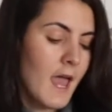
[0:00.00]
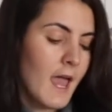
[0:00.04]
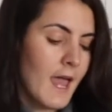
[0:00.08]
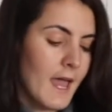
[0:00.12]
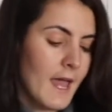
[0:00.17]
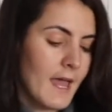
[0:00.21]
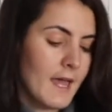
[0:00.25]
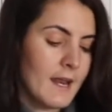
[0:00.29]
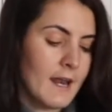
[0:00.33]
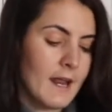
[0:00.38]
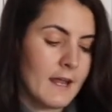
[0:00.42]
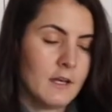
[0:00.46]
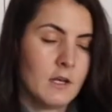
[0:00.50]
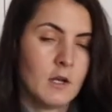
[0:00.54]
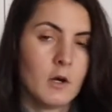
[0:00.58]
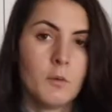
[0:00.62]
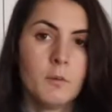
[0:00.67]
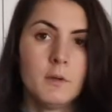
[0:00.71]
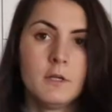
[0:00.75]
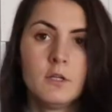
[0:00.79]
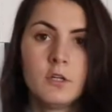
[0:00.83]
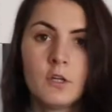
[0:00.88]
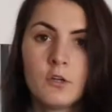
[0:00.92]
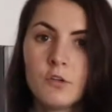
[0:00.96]
And I know
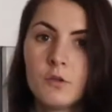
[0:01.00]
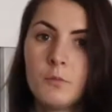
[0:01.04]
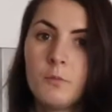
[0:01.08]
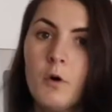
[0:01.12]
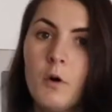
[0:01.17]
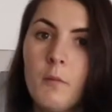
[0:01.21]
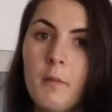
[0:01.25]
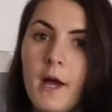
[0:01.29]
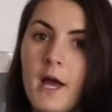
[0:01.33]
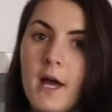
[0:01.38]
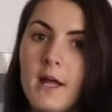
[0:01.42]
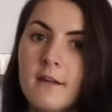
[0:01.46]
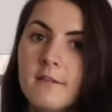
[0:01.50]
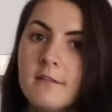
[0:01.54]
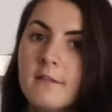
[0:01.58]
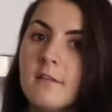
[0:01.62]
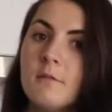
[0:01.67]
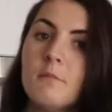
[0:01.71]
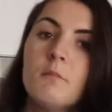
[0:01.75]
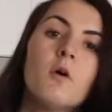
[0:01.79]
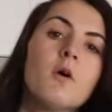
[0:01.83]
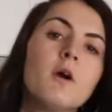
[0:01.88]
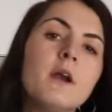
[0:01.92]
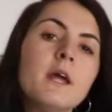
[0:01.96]
we took some probiotics
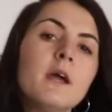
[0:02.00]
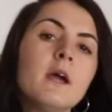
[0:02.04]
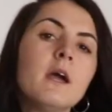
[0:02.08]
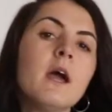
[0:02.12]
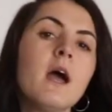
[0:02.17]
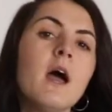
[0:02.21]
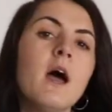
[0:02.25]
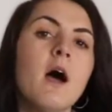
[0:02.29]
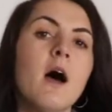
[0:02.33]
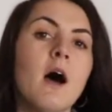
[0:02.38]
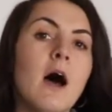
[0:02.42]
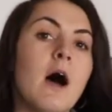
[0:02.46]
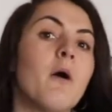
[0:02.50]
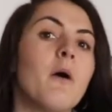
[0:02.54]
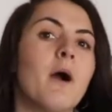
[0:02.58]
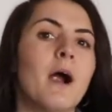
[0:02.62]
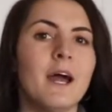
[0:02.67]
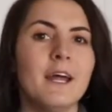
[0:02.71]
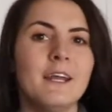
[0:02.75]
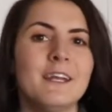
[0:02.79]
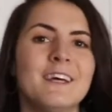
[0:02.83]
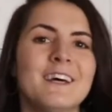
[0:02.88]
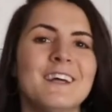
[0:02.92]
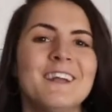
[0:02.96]
this morning, or
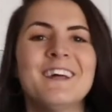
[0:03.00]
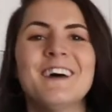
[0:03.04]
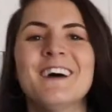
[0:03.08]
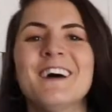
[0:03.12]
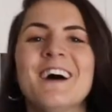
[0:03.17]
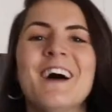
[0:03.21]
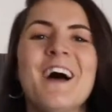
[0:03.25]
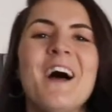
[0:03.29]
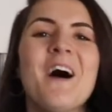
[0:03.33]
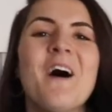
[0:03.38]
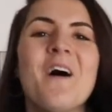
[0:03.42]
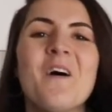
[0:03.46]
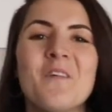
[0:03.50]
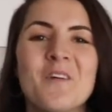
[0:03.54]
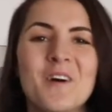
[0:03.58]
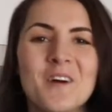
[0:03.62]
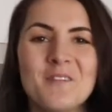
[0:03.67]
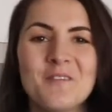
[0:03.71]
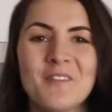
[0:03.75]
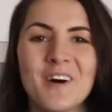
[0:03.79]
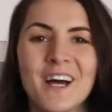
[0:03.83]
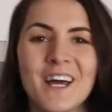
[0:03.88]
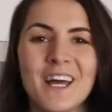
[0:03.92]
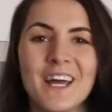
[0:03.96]
I did
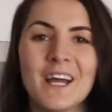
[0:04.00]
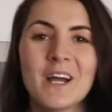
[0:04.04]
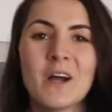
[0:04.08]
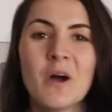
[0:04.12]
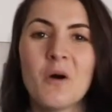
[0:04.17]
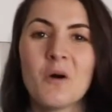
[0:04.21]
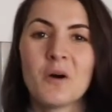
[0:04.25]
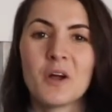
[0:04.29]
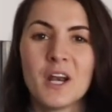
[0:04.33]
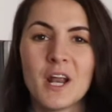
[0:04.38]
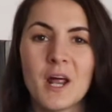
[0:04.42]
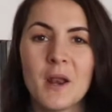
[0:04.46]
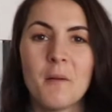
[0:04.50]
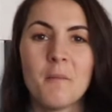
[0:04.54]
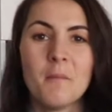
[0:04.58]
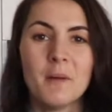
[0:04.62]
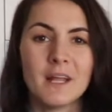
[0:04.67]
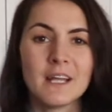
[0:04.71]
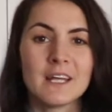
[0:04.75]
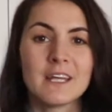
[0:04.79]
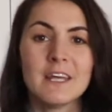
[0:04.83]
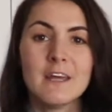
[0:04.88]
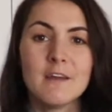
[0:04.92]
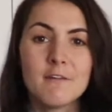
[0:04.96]
with my coconut
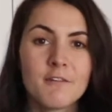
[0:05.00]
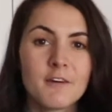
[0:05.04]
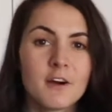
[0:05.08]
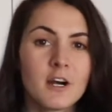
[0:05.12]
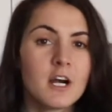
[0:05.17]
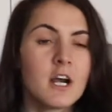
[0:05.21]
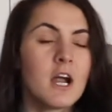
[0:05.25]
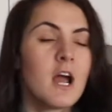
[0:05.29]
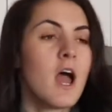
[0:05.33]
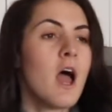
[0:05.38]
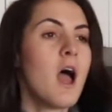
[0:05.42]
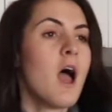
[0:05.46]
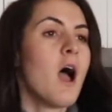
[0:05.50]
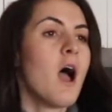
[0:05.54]
milk kefir,